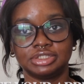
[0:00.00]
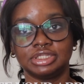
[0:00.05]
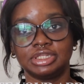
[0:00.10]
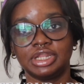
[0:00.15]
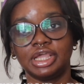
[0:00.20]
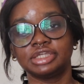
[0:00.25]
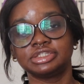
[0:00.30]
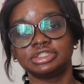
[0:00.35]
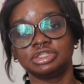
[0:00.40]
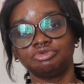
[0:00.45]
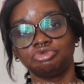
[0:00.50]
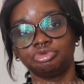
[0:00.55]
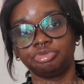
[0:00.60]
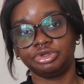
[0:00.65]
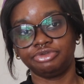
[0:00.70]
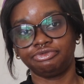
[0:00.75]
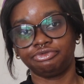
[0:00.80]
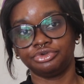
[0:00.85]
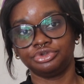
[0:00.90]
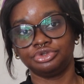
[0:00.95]
The next thing will
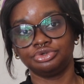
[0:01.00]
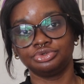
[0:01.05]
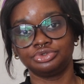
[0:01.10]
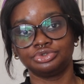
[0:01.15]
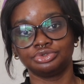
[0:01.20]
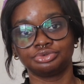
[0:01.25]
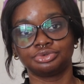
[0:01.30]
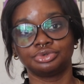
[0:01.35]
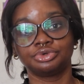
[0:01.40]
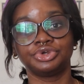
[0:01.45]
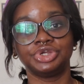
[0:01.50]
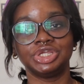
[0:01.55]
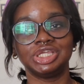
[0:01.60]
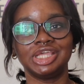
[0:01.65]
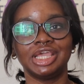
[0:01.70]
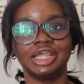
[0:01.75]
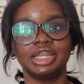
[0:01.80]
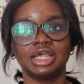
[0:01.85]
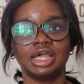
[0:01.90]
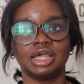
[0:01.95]
be for you to
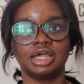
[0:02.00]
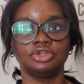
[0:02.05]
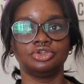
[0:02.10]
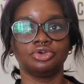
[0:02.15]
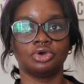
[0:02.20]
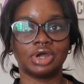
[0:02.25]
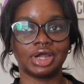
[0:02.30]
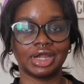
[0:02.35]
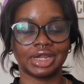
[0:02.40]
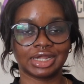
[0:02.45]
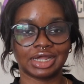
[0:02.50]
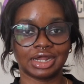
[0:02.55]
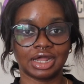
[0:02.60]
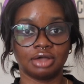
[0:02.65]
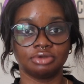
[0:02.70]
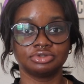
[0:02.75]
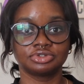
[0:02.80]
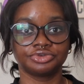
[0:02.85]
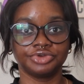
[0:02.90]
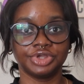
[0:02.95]
create your
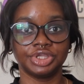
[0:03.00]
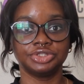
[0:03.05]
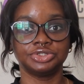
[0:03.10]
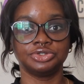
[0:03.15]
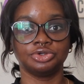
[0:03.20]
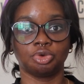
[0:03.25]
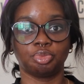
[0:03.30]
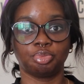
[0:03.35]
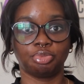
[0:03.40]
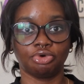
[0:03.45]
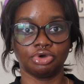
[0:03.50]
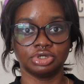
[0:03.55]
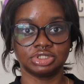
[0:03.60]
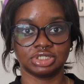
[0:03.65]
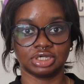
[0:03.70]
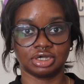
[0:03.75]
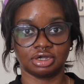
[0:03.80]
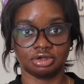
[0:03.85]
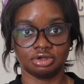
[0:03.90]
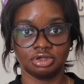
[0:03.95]
accounts, create your
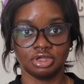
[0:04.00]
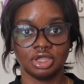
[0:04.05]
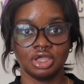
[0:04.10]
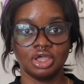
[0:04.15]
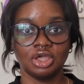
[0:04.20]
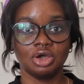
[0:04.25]
portal